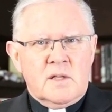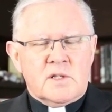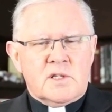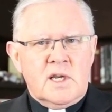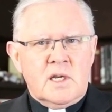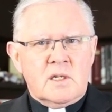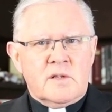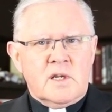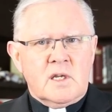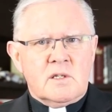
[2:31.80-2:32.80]
The second
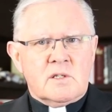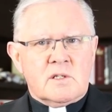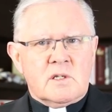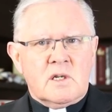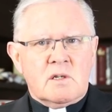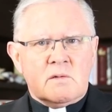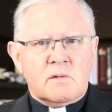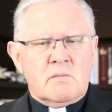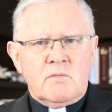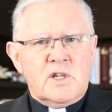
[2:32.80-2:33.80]
thing is
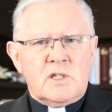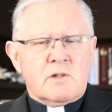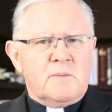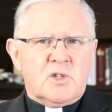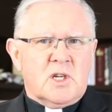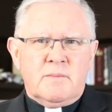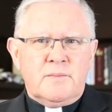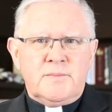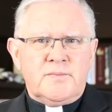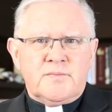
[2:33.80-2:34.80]
read Scripture.
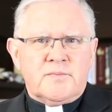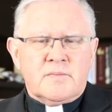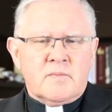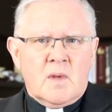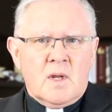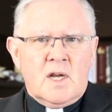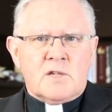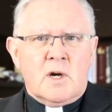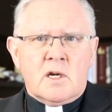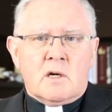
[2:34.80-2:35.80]

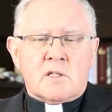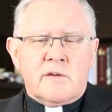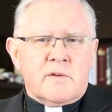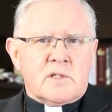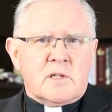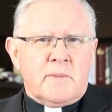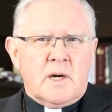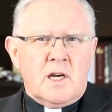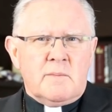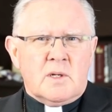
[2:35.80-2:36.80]
That's why God's given us the
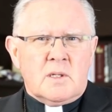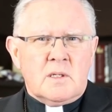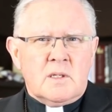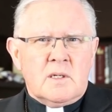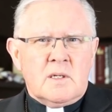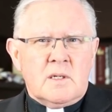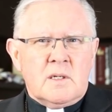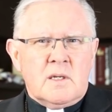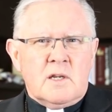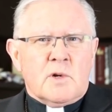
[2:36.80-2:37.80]
Bible.
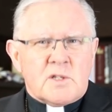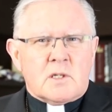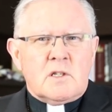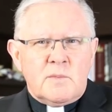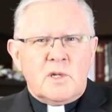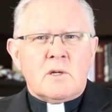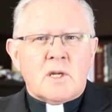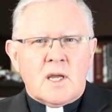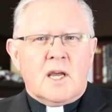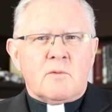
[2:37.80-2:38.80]
He wants to
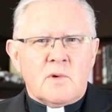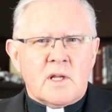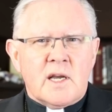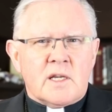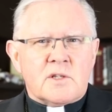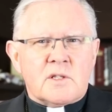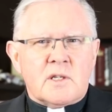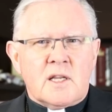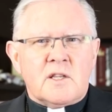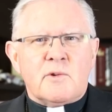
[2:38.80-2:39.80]
communicate with
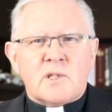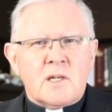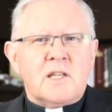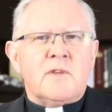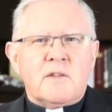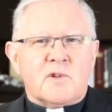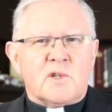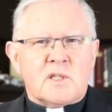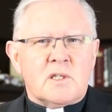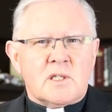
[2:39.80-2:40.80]
us. And there is a living
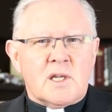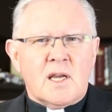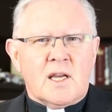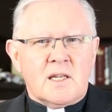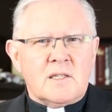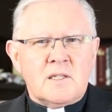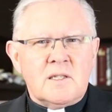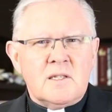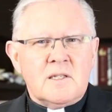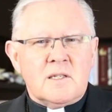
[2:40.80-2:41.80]
voice contained
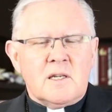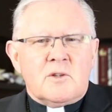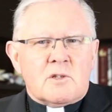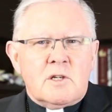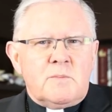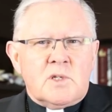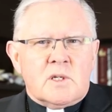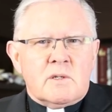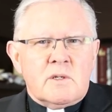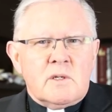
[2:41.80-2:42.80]
in the Scripture.